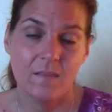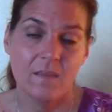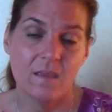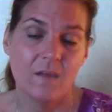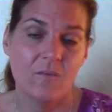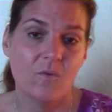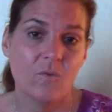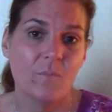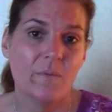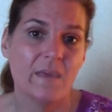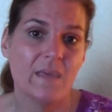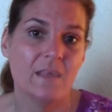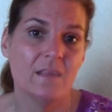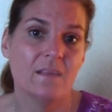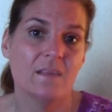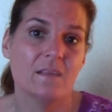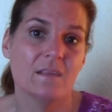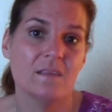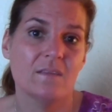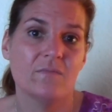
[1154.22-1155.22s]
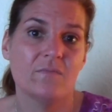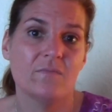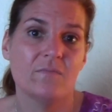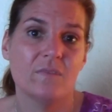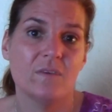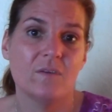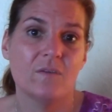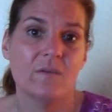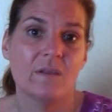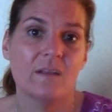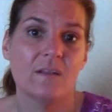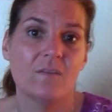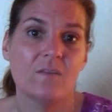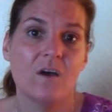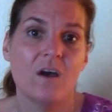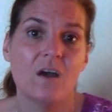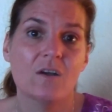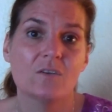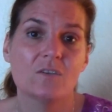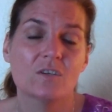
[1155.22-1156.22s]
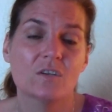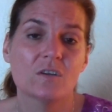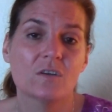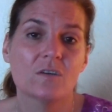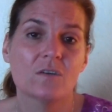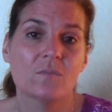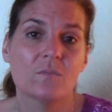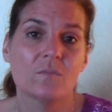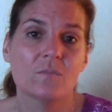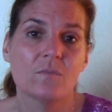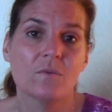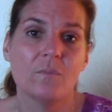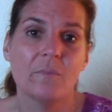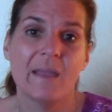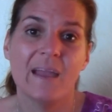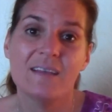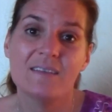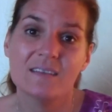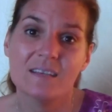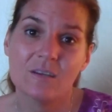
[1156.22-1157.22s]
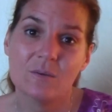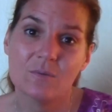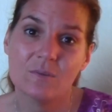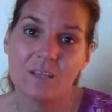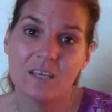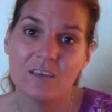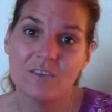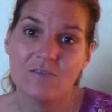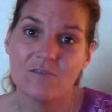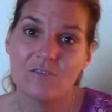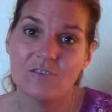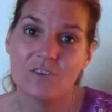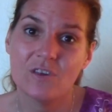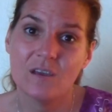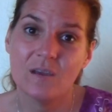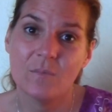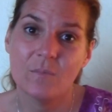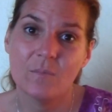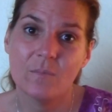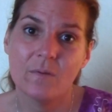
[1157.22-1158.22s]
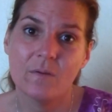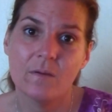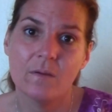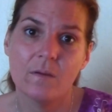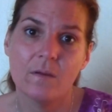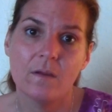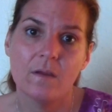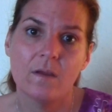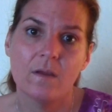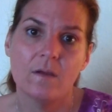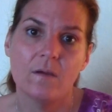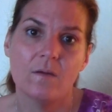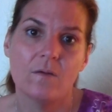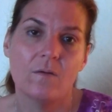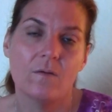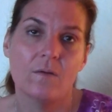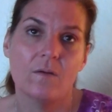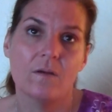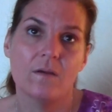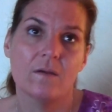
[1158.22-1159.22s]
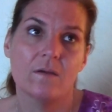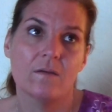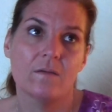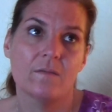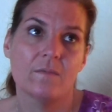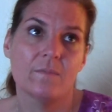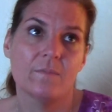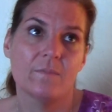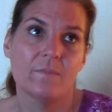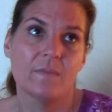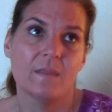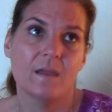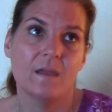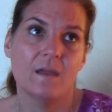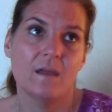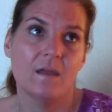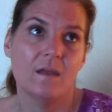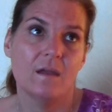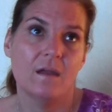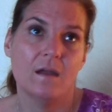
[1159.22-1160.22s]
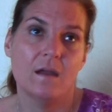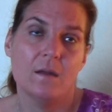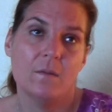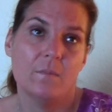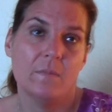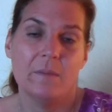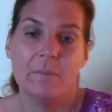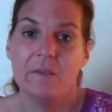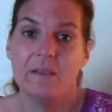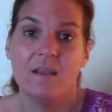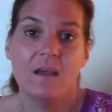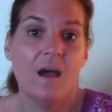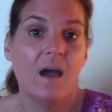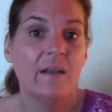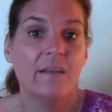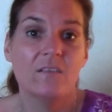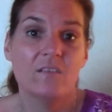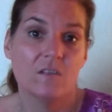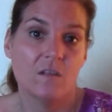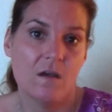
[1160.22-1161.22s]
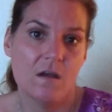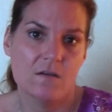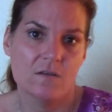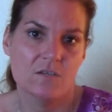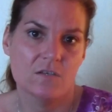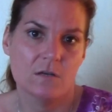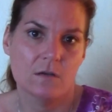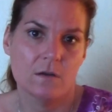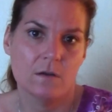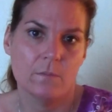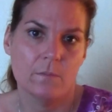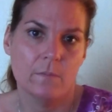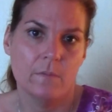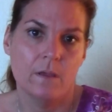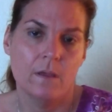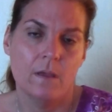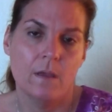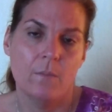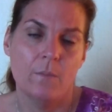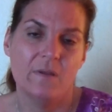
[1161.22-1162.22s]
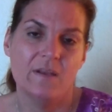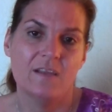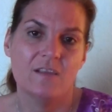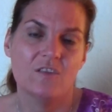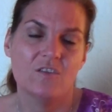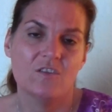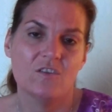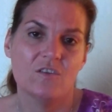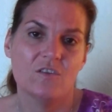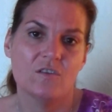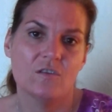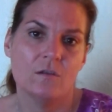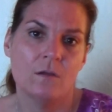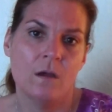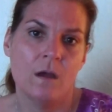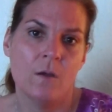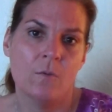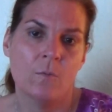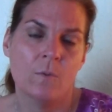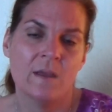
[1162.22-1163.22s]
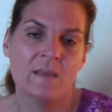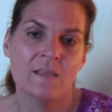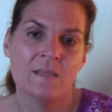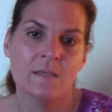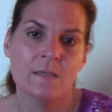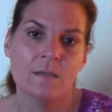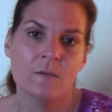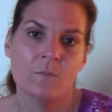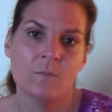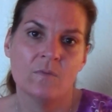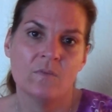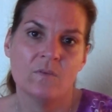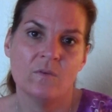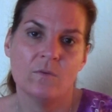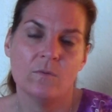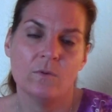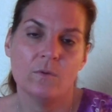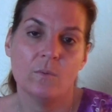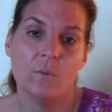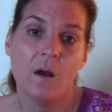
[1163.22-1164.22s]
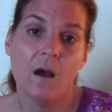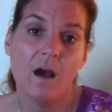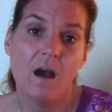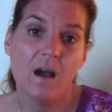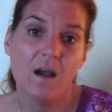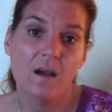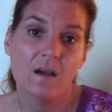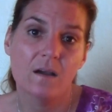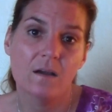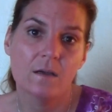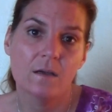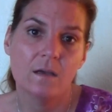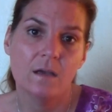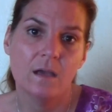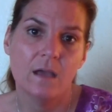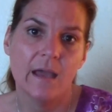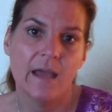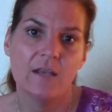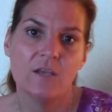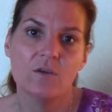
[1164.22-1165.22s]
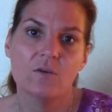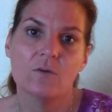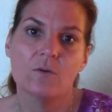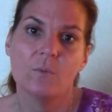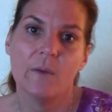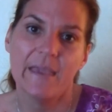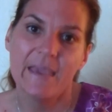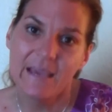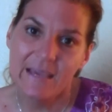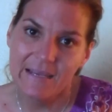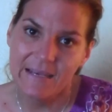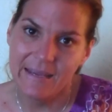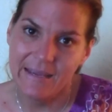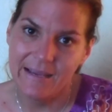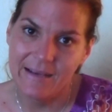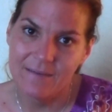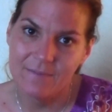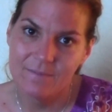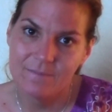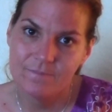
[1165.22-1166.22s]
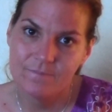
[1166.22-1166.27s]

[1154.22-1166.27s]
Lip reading: The other piece is if you're in a long-term romantic relationship, or maybe not as long-term, but it's just not resonant with who you are and your awakening.